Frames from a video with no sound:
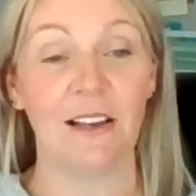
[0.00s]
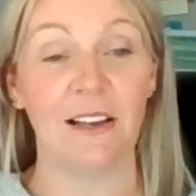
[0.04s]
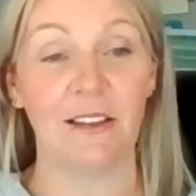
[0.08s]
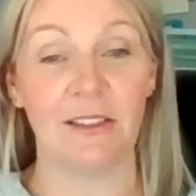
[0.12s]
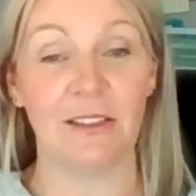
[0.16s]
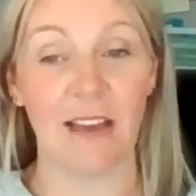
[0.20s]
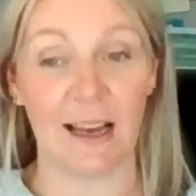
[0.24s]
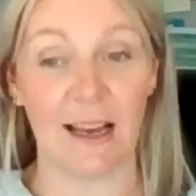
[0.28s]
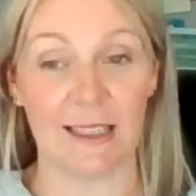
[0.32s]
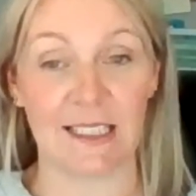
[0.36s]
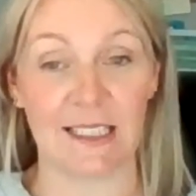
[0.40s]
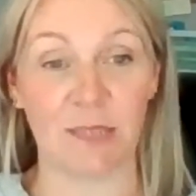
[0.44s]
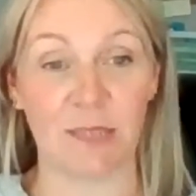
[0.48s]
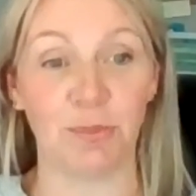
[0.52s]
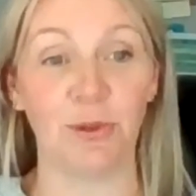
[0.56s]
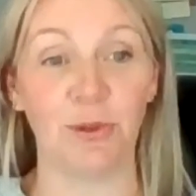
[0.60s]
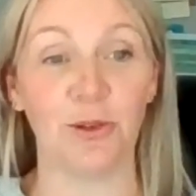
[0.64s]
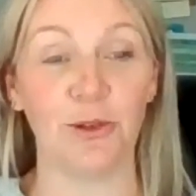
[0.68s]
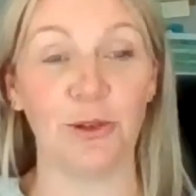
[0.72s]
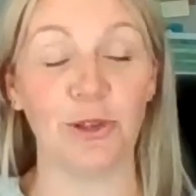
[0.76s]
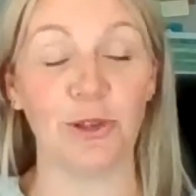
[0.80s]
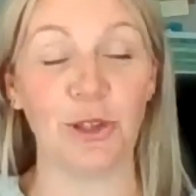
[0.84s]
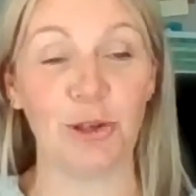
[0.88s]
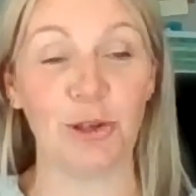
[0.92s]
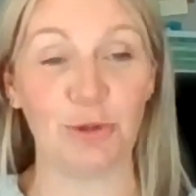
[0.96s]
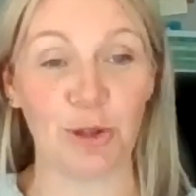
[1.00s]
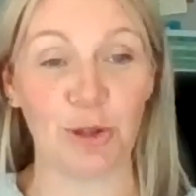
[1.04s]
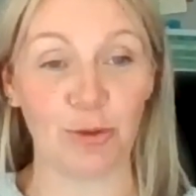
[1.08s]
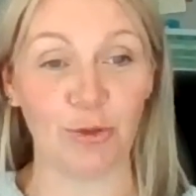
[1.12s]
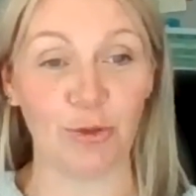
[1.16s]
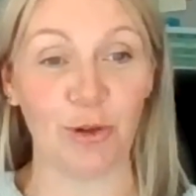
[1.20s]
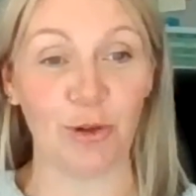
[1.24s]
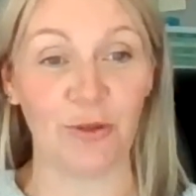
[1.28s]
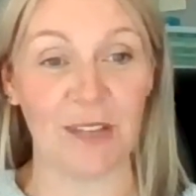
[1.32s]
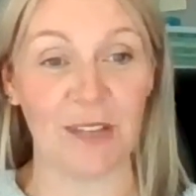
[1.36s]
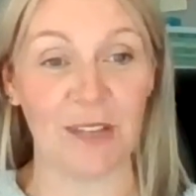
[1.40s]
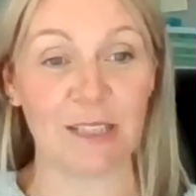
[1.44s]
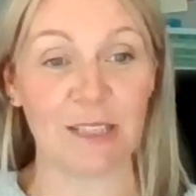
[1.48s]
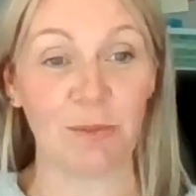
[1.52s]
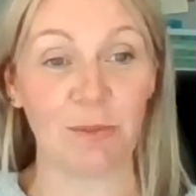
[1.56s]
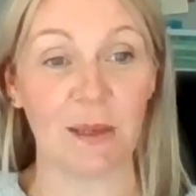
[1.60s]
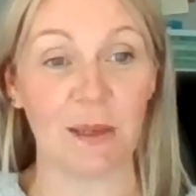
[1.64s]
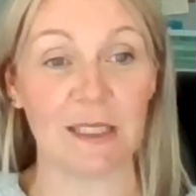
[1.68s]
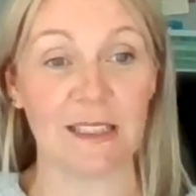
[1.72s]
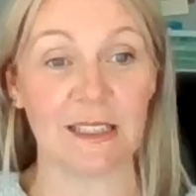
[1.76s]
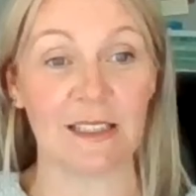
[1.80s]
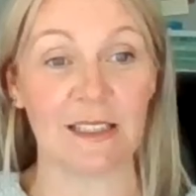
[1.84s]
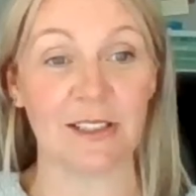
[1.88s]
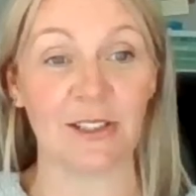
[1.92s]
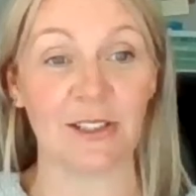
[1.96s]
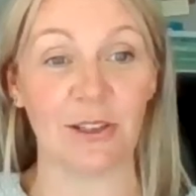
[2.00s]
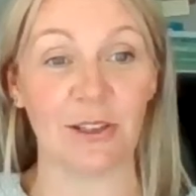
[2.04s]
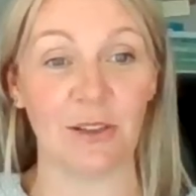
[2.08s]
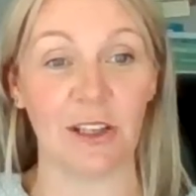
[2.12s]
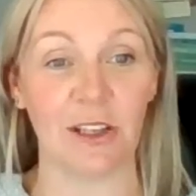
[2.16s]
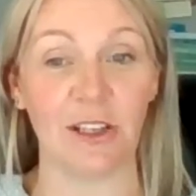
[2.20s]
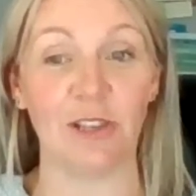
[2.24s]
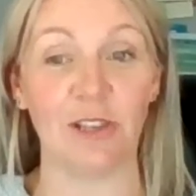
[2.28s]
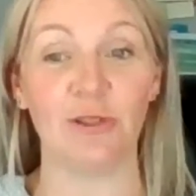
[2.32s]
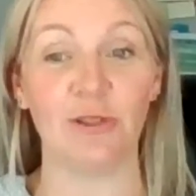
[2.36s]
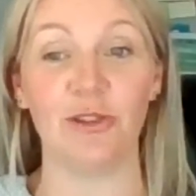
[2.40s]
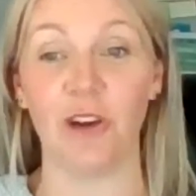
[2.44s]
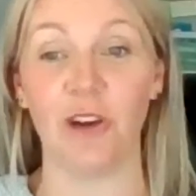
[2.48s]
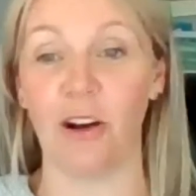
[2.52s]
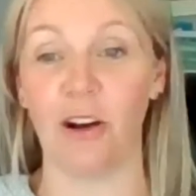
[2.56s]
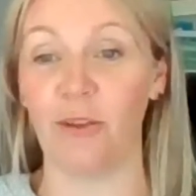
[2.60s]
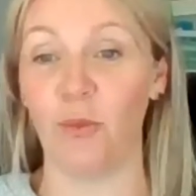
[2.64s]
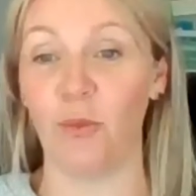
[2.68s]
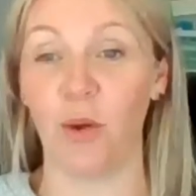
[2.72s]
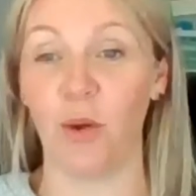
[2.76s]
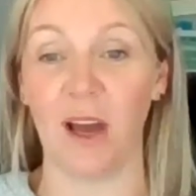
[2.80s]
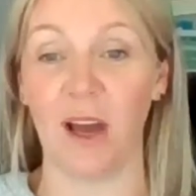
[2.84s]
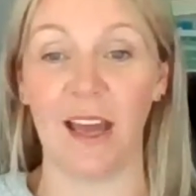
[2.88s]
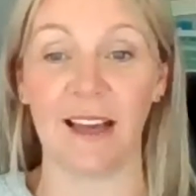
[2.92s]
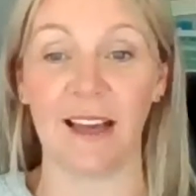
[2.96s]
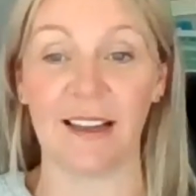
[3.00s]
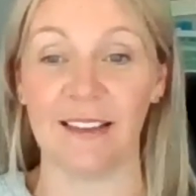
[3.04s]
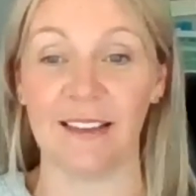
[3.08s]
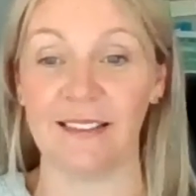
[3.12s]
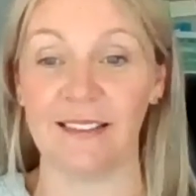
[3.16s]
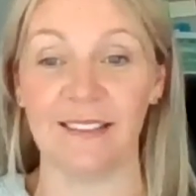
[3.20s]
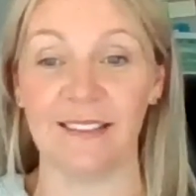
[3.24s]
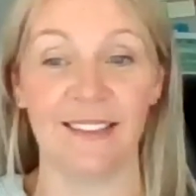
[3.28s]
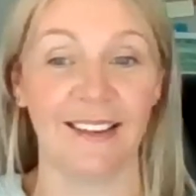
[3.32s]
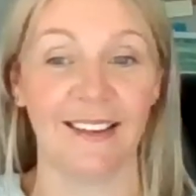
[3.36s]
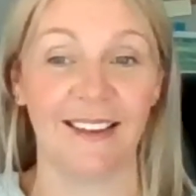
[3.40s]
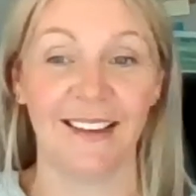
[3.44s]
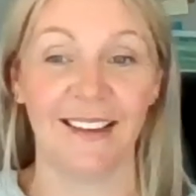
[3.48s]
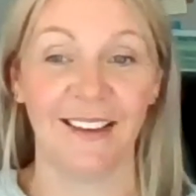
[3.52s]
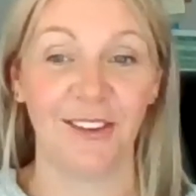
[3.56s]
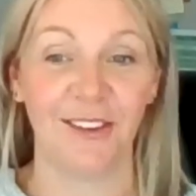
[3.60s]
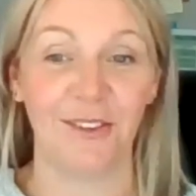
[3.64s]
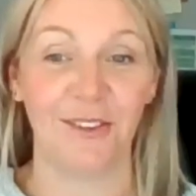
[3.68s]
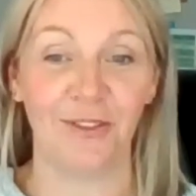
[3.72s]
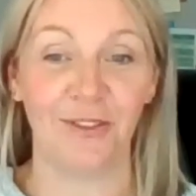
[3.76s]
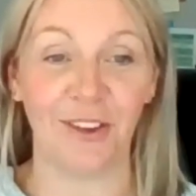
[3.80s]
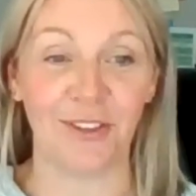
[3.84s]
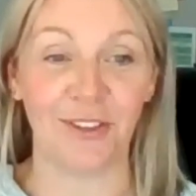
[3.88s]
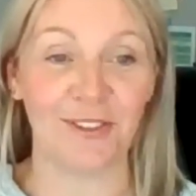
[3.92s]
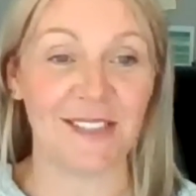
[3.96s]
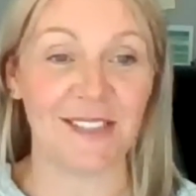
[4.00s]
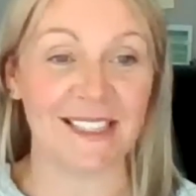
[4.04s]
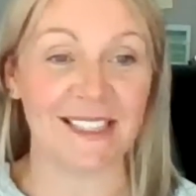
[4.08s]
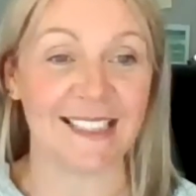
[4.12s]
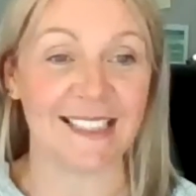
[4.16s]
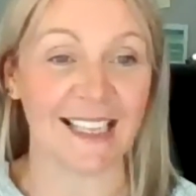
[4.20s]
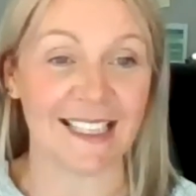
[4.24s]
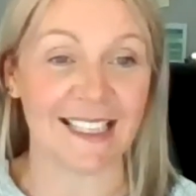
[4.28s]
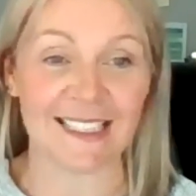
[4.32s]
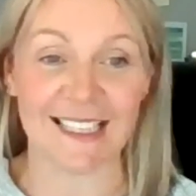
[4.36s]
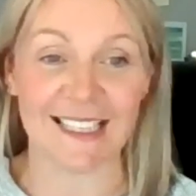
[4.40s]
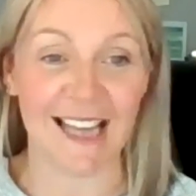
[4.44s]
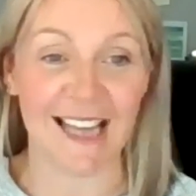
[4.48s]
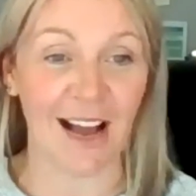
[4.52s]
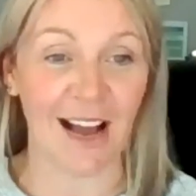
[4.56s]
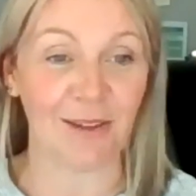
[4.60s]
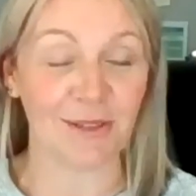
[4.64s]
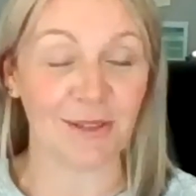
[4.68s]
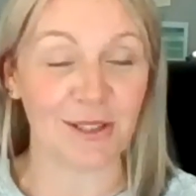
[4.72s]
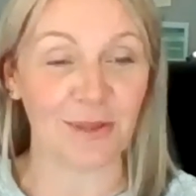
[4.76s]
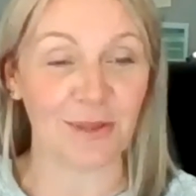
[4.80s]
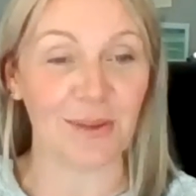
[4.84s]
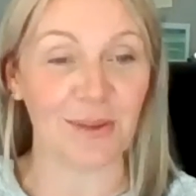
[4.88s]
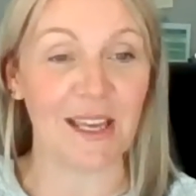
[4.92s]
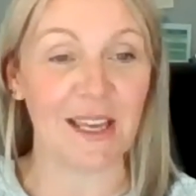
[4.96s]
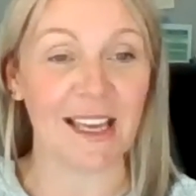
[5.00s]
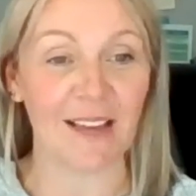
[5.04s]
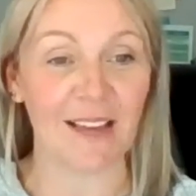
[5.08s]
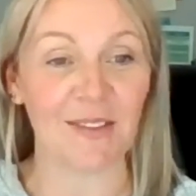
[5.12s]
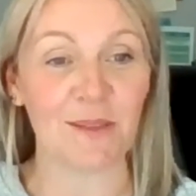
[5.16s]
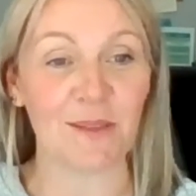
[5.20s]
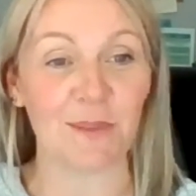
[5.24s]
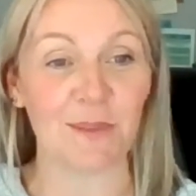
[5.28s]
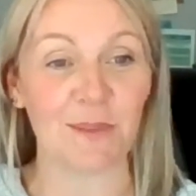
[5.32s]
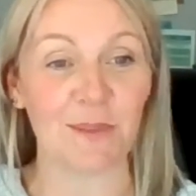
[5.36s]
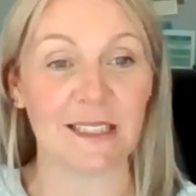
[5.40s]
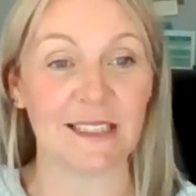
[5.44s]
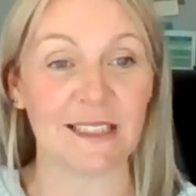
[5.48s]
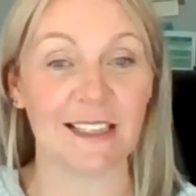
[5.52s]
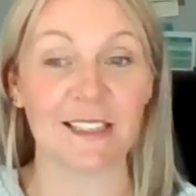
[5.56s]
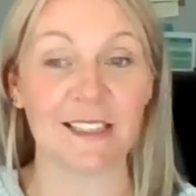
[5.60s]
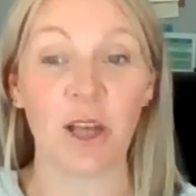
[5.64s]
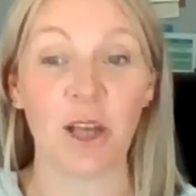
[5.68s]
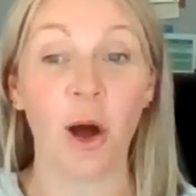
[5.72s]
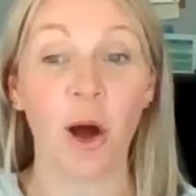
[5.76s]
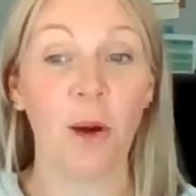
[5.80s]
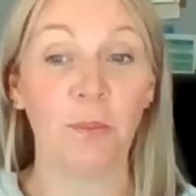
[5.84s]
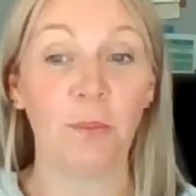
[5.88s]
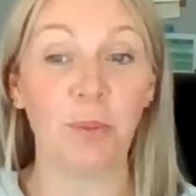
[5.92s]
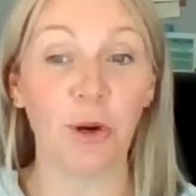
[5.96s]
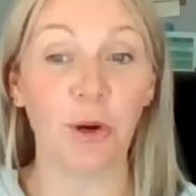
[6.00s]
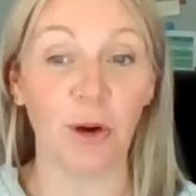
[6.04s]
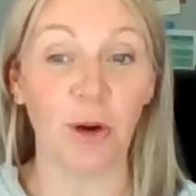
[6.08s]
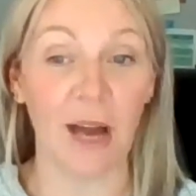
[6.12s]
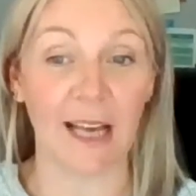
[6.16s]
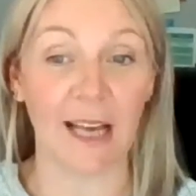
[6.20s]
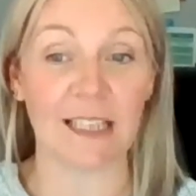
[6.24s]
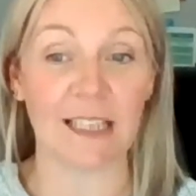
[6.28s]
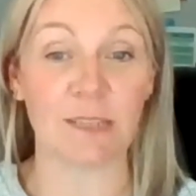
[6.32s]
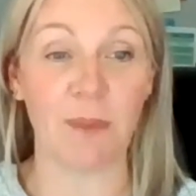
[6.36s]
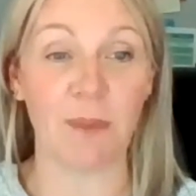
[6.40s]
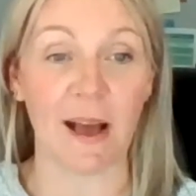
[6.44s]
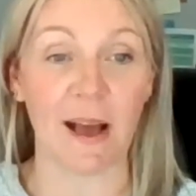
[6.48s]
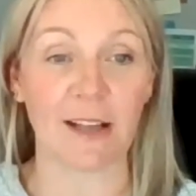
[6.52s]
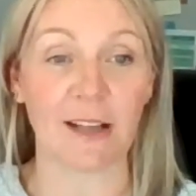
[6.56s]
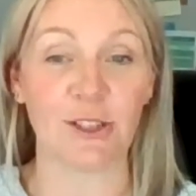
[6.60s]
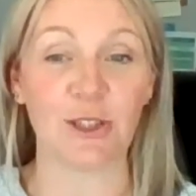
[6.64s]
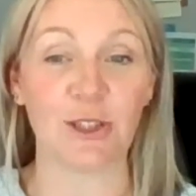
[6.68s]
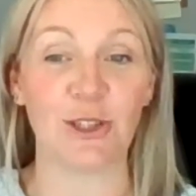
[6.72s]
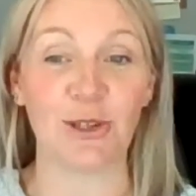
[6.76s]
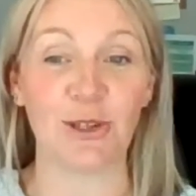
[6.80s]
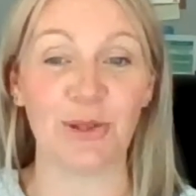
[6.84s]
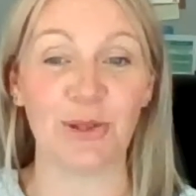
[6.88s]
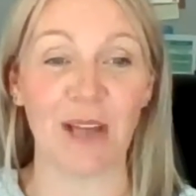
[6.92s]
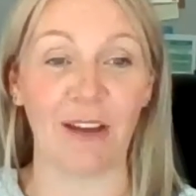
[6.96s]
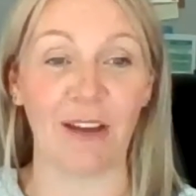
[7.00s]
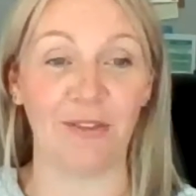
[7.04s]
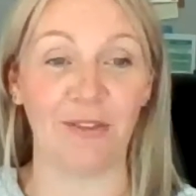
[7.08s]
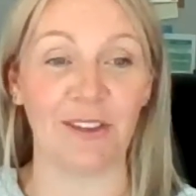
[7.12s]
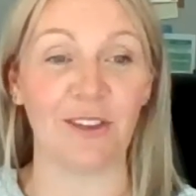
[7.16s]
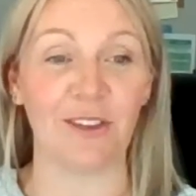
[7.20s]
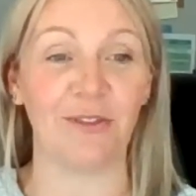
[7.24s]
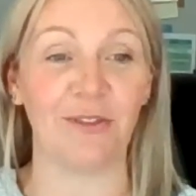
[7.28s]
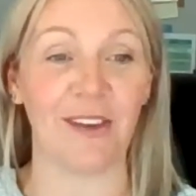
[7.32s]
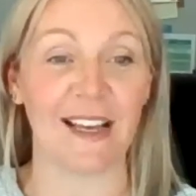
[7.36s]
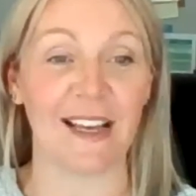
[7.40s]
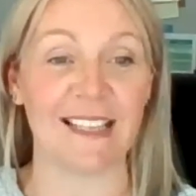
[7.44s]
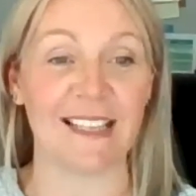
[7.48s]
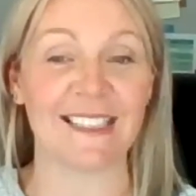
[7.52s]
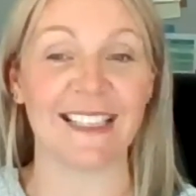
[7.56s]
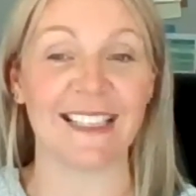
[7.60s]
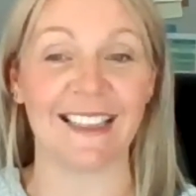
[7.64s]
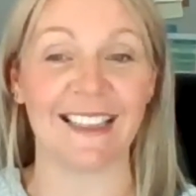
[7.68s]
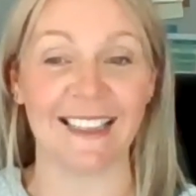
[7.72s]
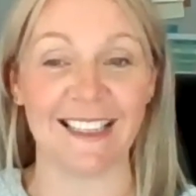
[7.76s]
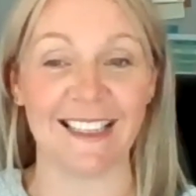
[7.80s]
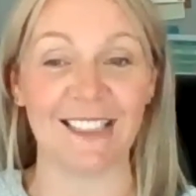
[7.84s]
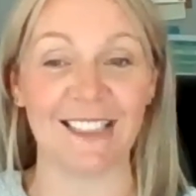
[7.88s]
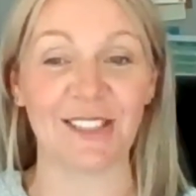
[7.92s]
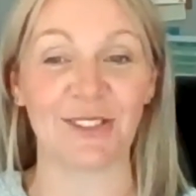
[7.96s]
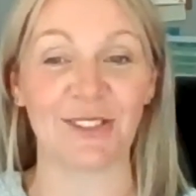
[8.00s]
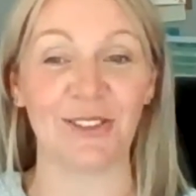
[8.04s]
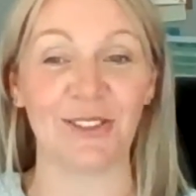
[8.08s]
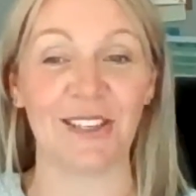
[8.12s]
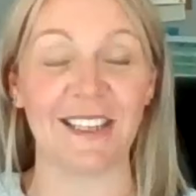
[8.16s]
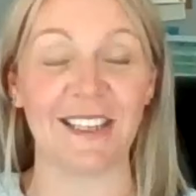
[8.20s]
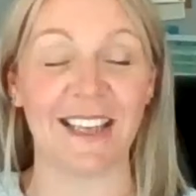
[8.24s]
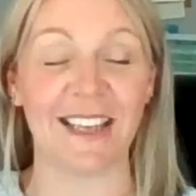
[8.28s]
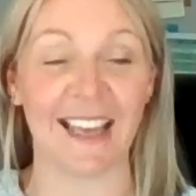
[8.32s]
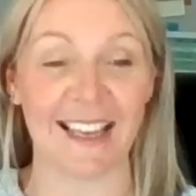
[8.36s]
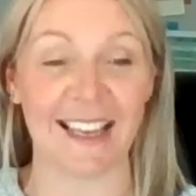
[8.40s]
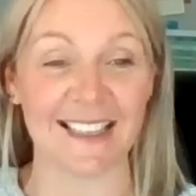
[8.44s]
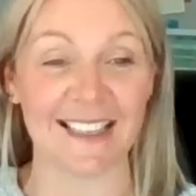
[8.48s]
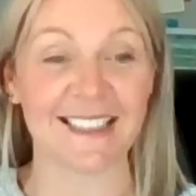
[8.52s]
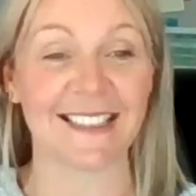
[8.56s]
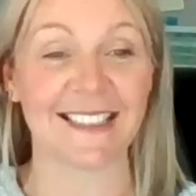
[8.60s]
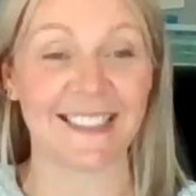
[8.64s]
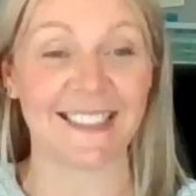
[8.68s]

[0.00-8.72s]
that support you to run this business so that you're not working 50, 60 hours a week in the business, but expect to do that for the first at least 3 years.